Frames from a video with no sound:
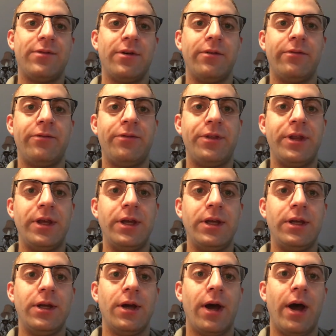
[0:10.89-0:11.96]
of
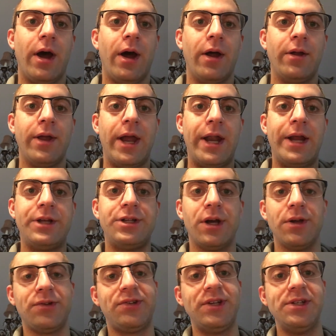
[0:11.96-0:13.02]
the
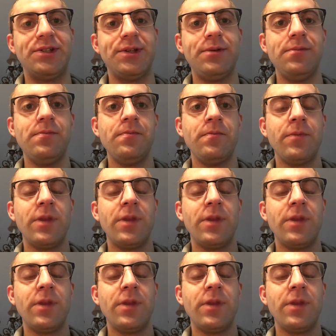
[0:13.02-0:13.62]
NHL season,